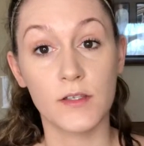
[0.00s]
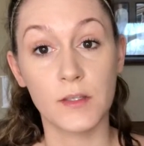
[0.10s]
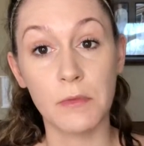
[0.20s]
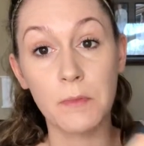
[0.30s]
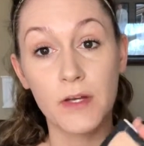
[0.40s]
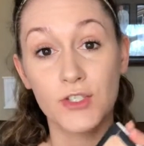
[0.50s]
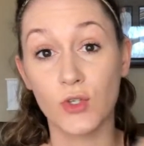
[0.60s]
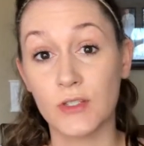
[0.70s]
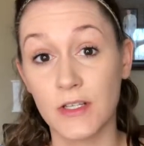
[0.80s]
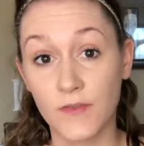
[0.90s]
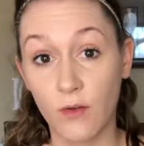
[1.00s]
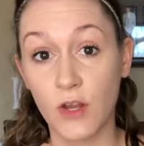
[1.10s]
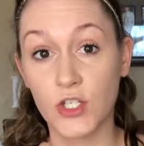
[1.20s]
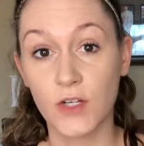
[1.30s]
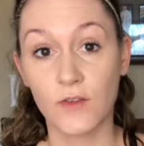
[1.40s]
some people actually use it as
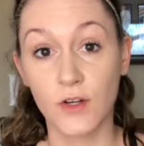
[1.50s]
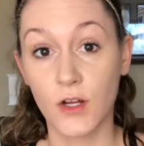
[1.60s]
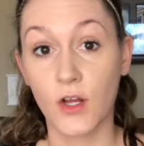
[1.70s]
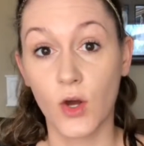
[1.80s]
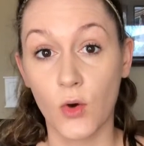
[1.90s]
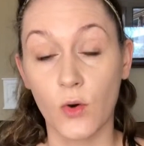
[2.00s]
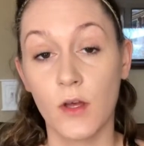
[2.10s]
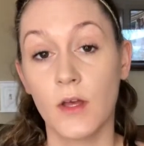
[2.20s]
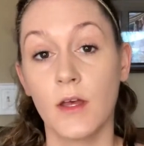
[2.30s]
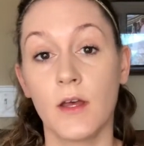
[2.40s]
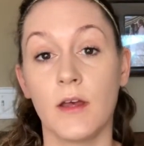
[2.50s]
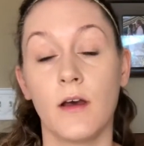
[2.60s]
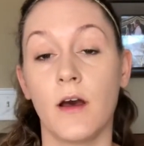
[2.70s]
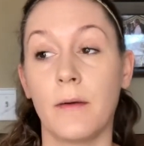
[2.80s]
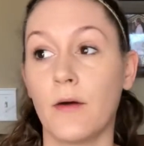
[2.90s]
foundation if they're gonna go
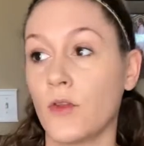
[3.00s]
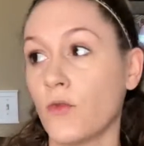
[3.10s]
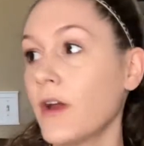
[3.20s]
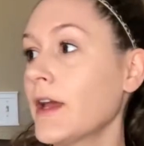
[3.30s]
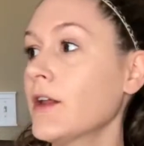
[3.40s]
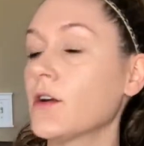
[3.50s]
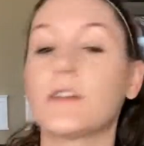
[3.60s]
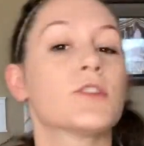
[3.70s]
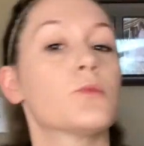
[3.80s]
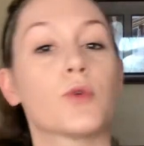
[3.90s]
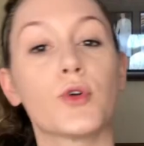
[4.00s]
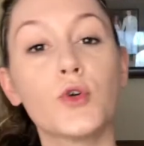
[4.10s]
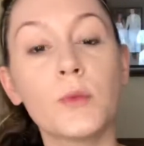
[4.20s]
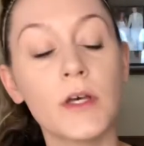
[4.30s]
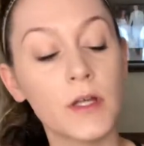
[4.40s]
in the rain or it's super
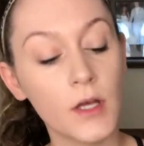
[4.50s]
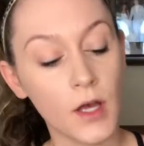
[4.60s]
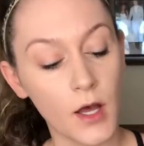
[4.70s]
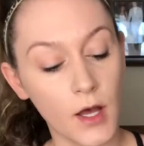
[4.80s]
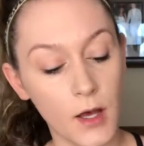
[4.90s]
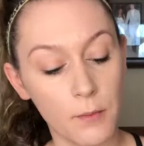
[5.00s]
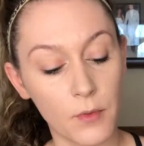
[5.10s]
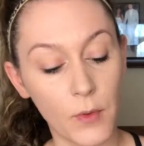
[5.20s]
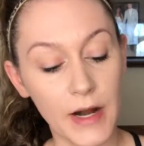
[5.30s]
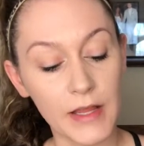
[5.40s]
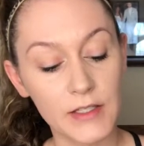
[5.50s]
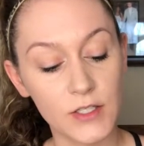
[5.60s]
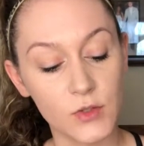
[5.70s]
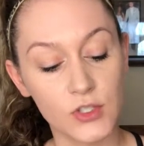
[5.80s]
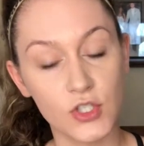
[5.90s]
humid. But what I like to
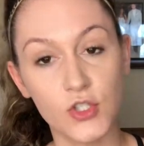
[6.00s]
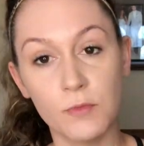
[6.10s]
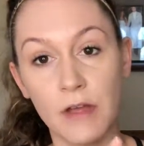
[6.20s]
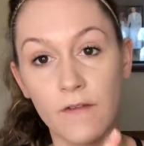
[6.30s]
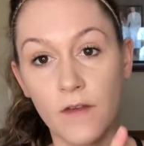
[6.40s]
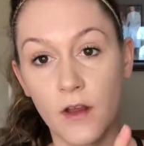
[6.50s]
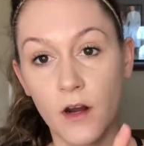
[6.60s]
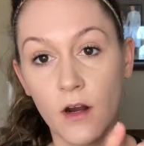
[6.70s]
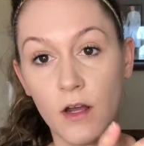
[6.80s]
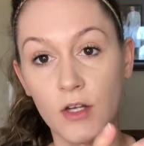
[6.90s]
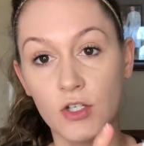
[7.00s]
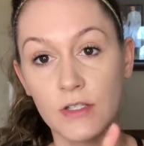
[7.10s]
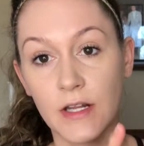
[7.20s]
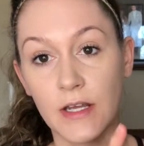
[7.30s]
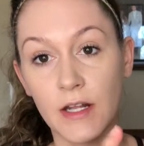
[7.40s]
do is just use my finger and
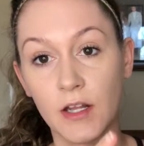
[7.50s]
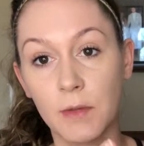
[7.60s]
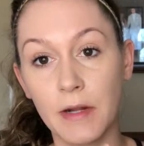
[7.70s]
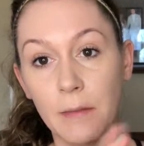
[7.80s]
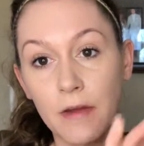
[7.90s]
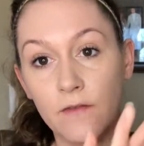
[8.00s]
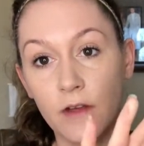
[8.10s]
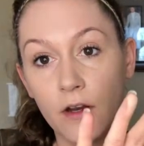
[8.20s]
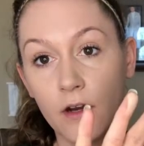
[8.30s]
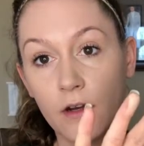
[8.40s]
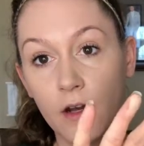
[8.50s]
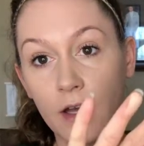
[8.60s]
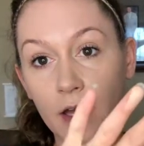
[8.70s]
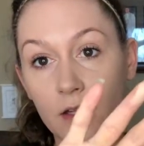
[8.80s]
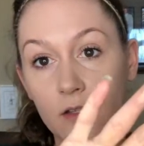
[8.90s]
just kind of get a little bit on my finger.
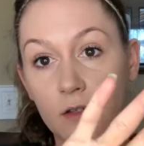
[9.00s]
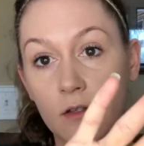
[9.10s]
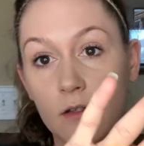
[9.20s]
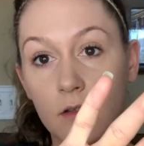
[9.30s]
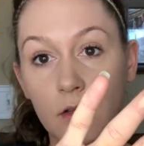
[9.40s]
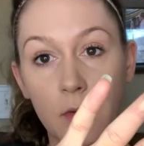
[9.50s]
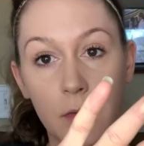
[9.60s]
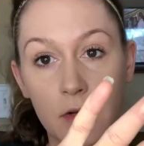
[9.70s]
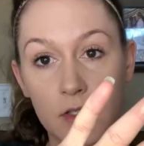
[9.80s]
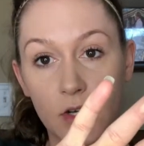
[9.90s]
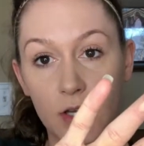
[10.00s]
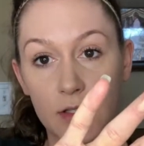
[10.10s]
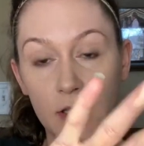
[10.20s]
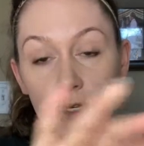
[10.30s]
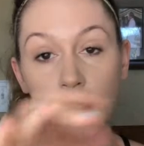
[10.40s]
Again, the pigment is
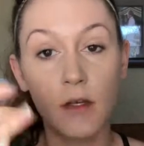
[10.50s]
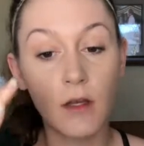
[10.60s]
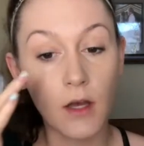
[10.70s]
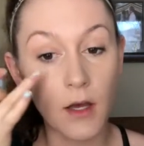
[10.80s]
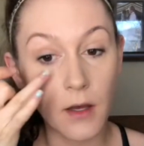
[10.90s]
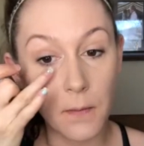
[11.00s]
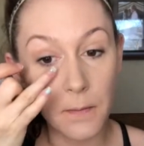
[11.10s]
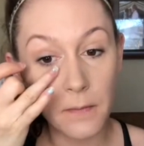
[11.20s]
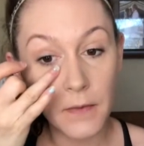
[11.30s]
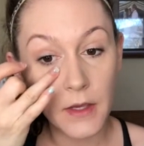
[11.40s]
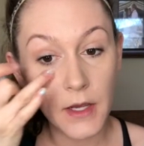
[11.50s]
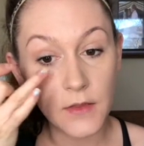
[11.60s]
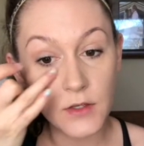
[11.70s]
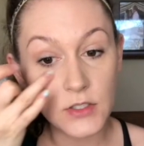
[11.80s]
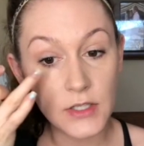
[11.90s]
crazy. And
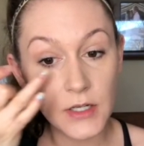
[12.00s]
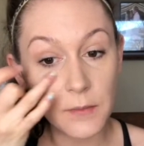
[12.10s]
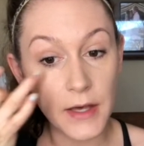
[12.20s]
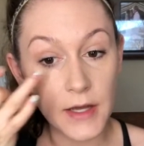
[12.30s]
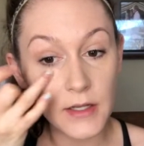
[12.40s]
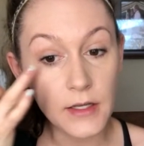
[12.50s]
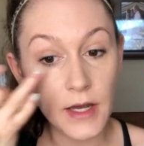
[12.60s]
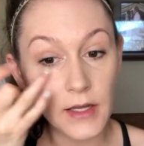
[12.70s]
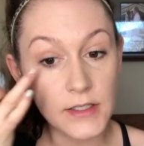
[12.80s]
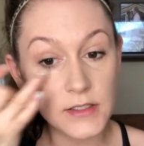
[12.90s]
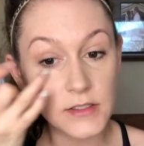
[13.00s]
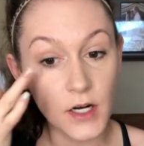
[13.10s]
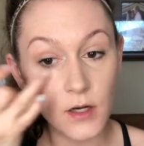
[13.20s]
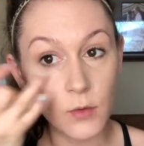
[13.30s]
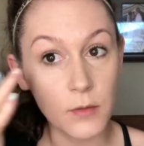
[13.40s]
then just kind of pat it. I like to
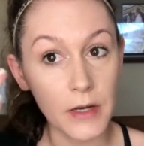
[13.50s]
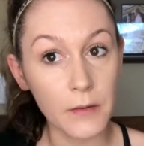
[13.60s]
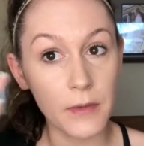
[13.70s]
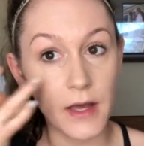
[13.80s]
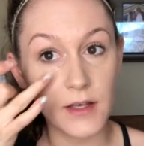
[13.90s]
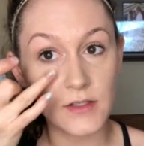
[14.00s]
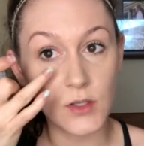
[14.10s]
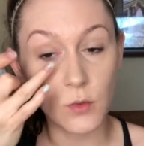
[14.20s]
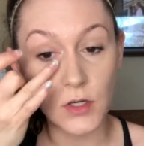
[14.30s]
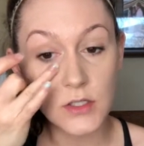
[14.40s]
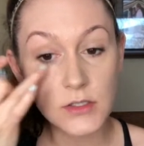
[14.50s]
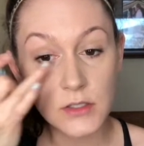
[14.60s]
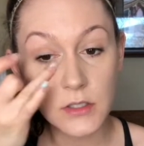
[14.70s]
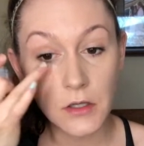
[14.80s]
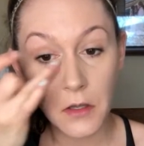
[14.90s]
start where my bag is the worst.